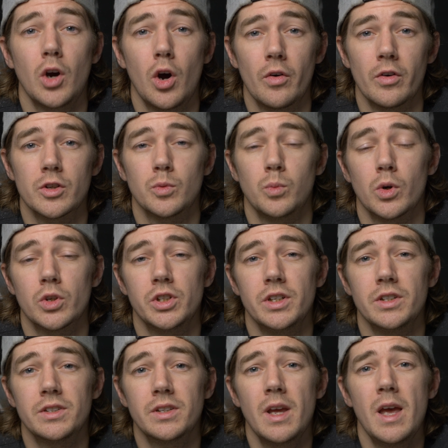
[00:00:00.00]
COROS
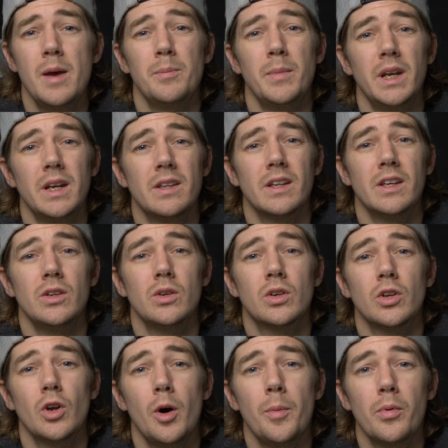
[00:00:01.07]
watches, meaning that you
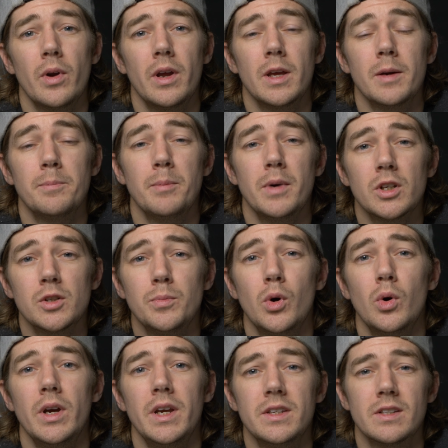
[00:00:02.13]
can operate it much
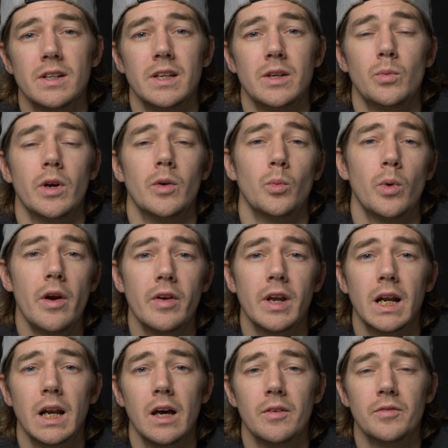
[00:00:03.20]
more easily when wearing
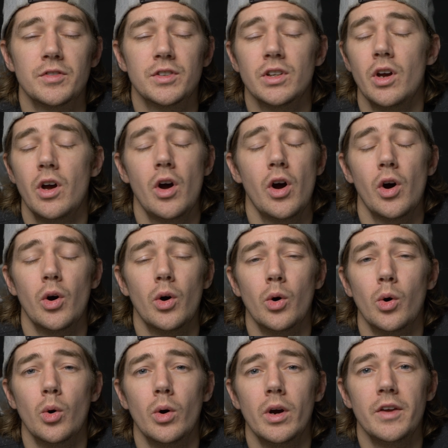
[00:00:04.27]
gloves
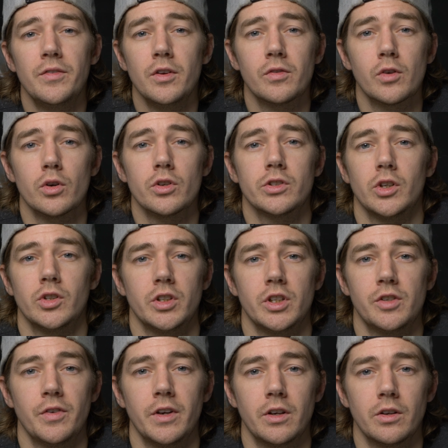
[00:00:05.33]
or if you've got
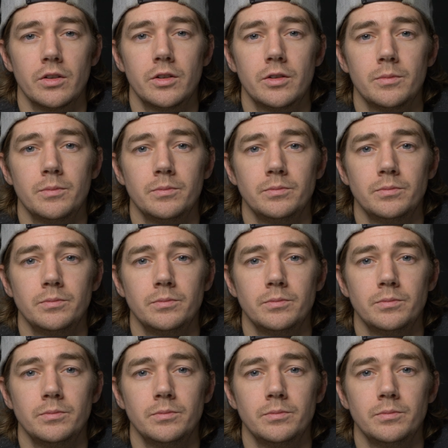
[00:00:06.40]
sausage fingers.